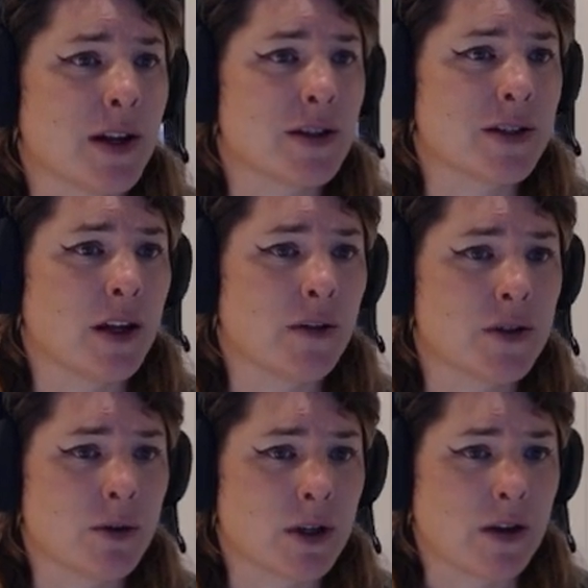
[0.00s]
itself.
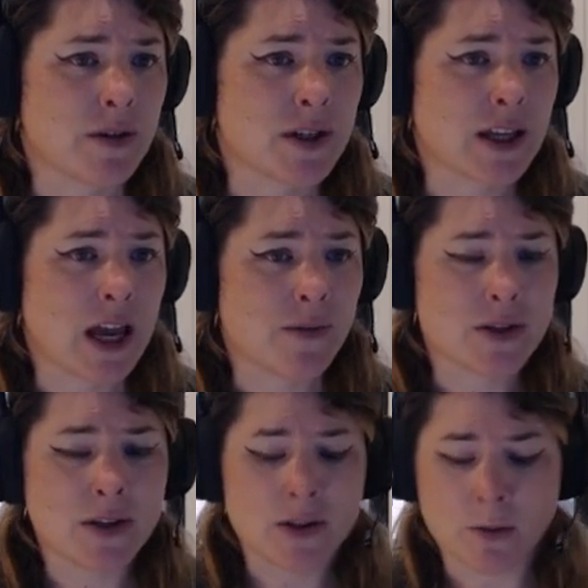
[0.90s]
So it covers the
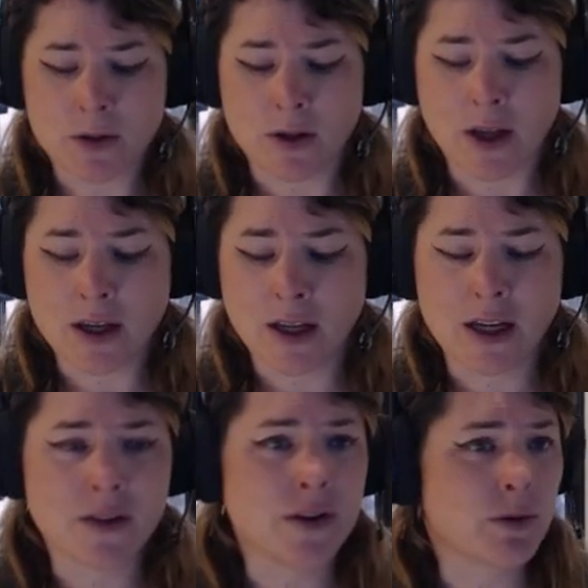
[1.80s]
canvases, which are like
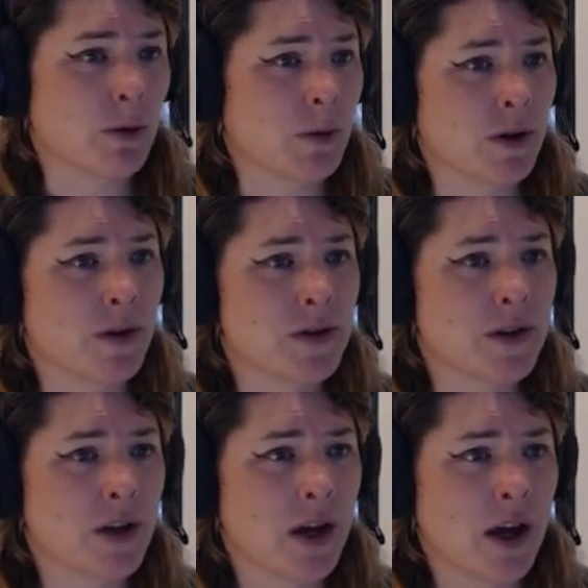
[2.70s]
individual
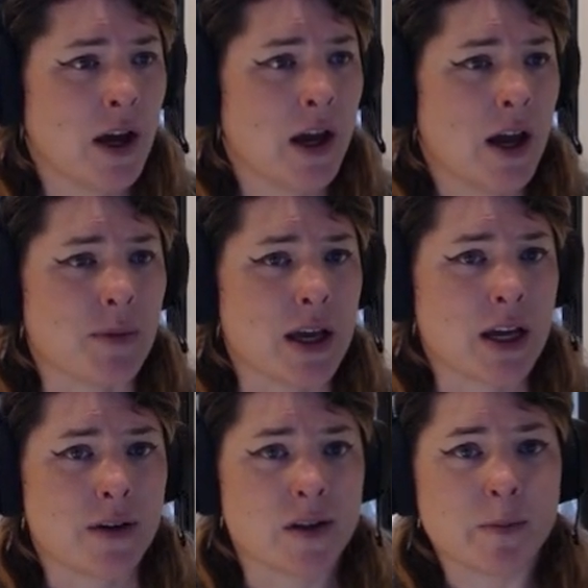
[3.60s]
worlds. It
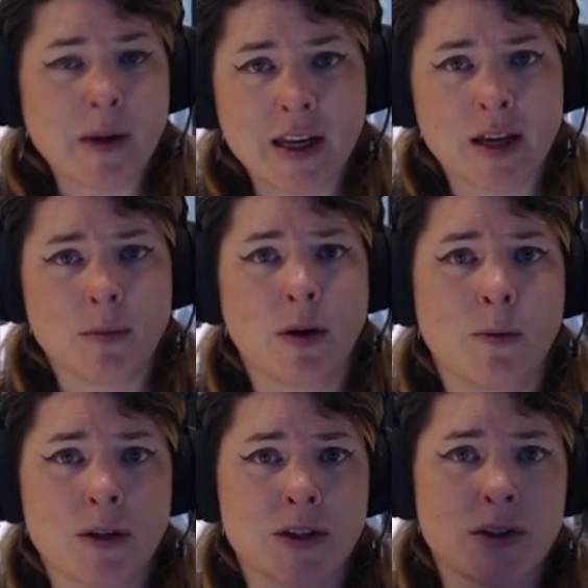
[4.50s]
covers medium,
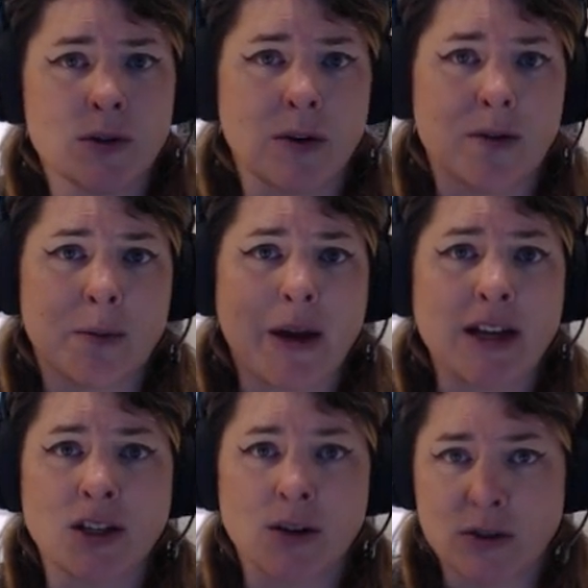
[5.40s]
which is sort of the
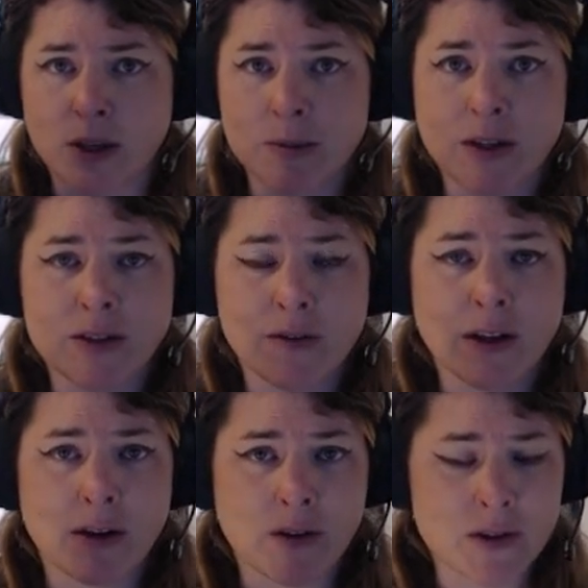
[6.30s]
magic or substance of the
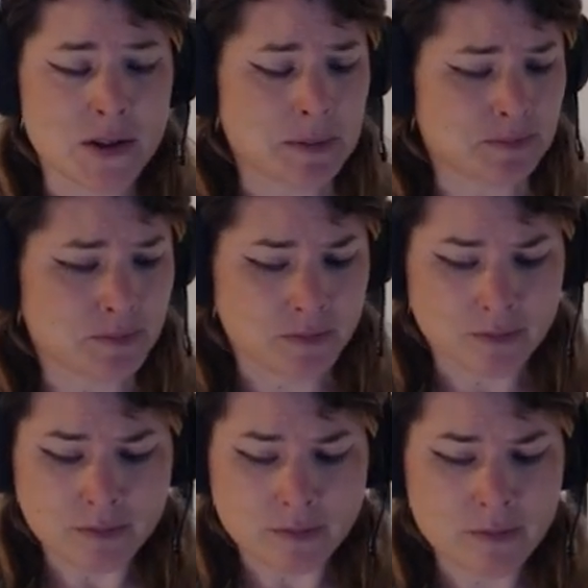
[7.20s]
universe.
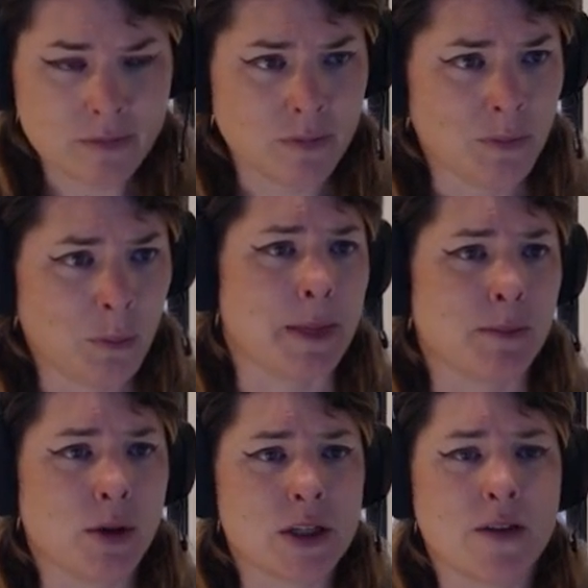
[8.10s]

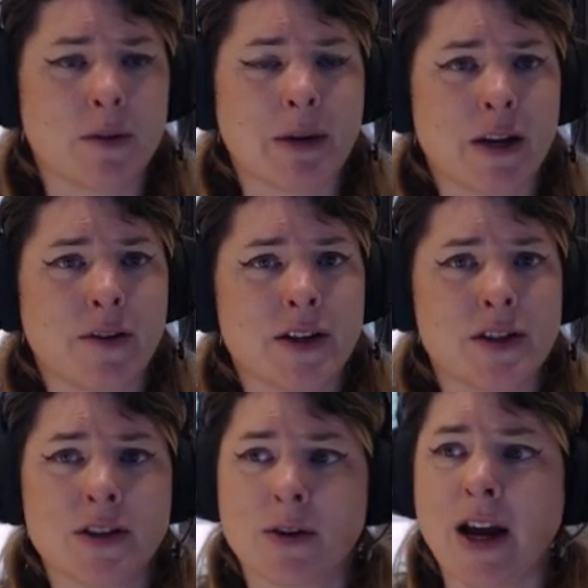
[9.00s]
Motif and manifest,
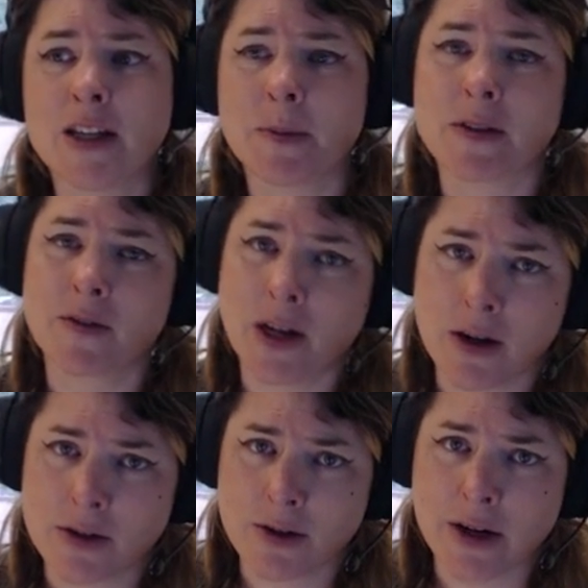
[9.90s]
these are aspects of
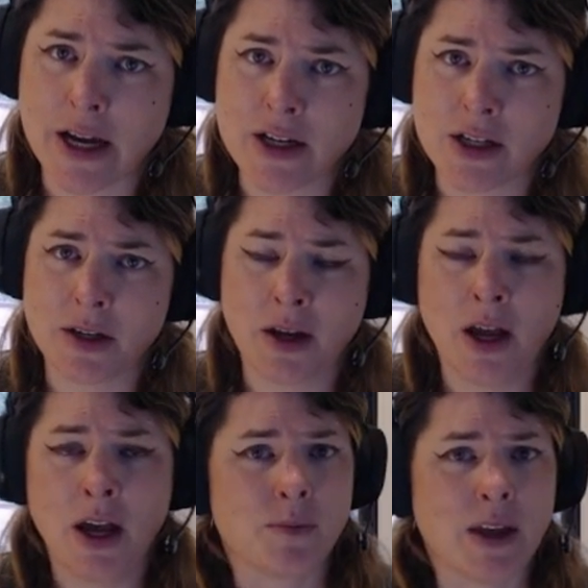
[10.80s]
character creation.
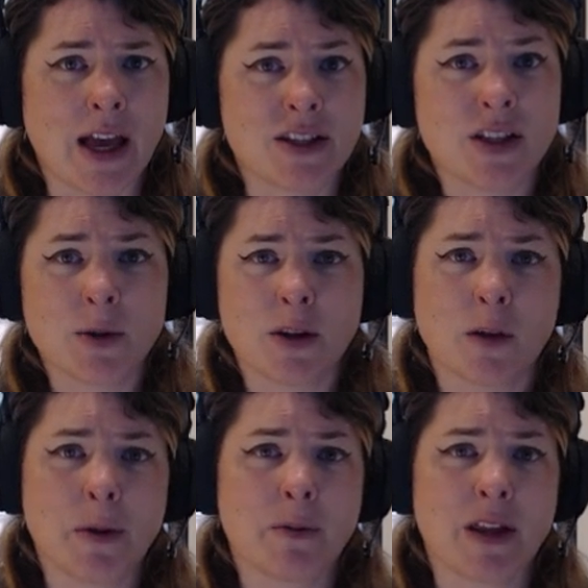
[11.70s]
It has to do with a
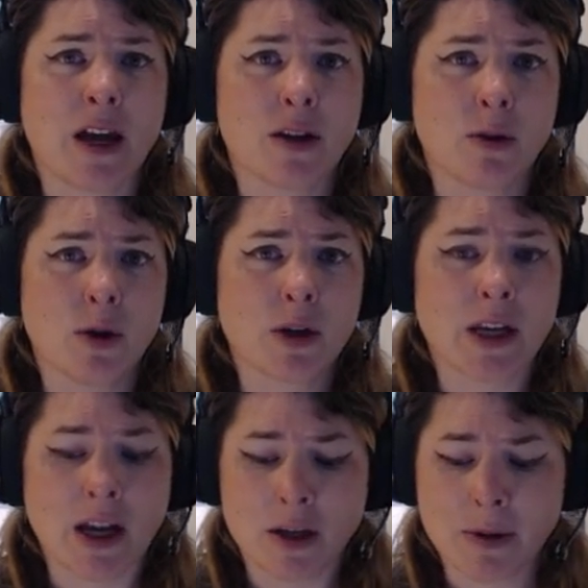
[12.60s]
little bit with how you look
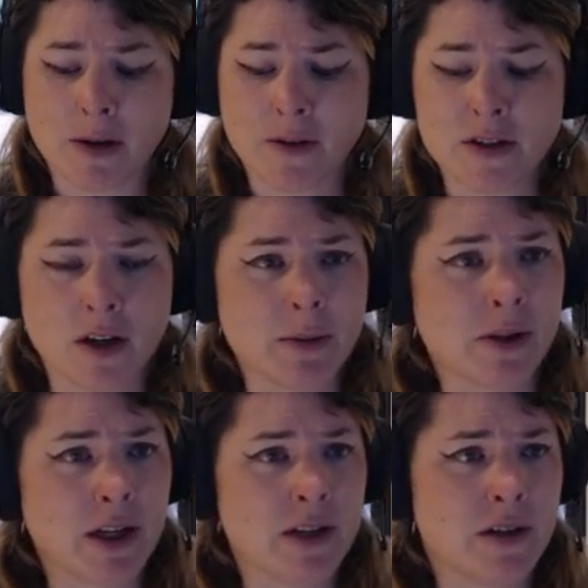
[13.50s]
and how you manifest your
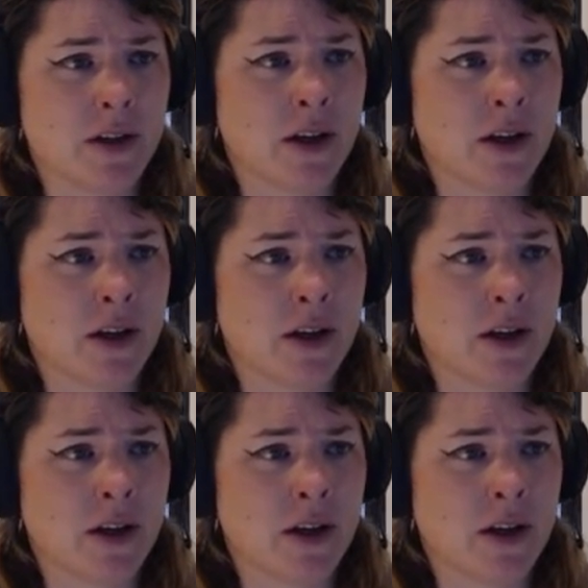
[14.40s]
abilities.